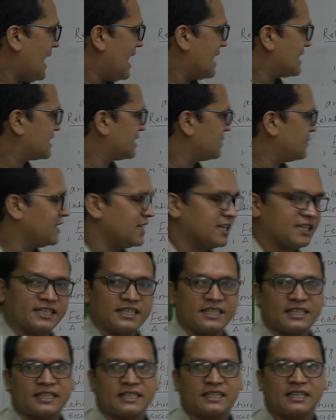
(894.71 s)

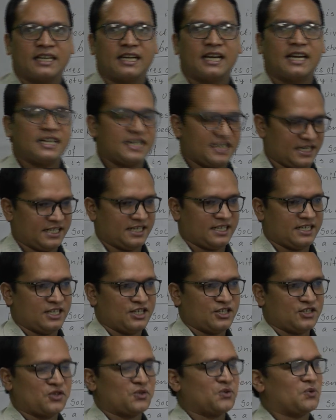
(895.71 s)
assimilating it.
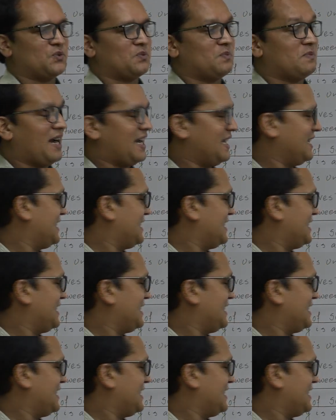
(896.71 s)
So by